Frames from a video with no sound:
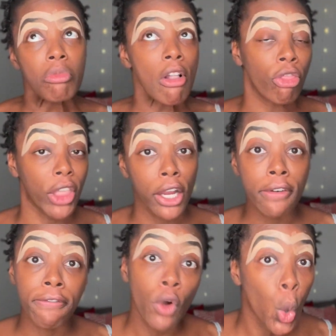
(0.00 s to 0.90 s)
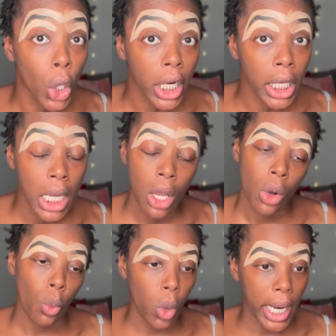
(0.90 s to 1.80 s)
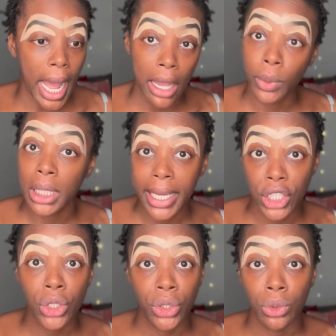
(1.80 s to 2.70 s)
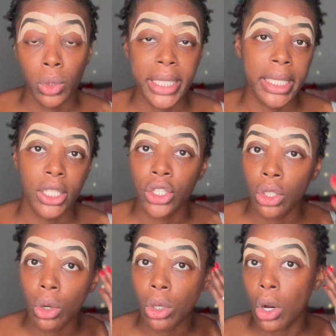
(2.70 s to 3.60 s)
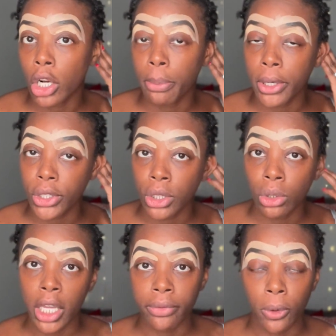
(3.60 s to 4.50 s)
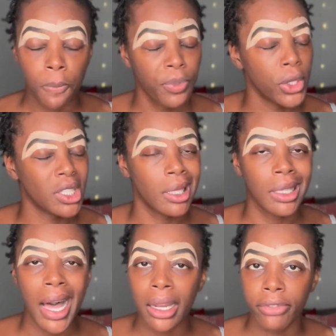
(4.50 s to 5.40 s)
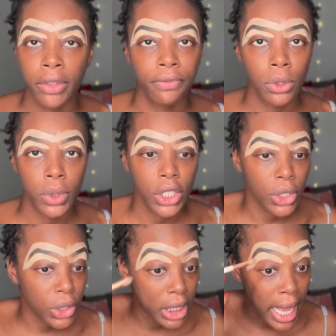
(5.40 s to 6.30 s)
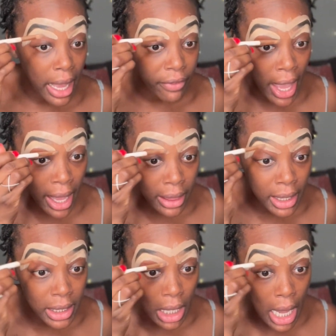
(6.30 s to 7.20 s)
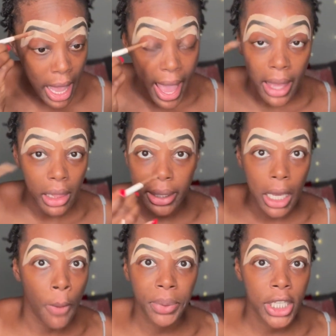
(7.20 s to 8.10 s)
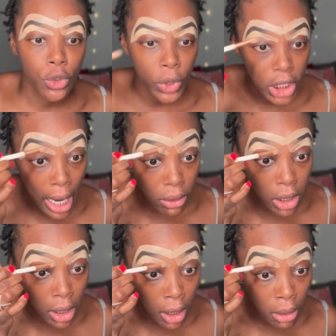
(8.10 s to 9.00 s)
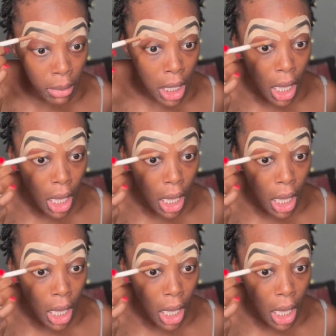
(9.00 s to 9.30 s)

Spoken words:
Therefore, what I would like to do is get to know her on a personal level. There's a lot of influencers that have had like companies reach out to them.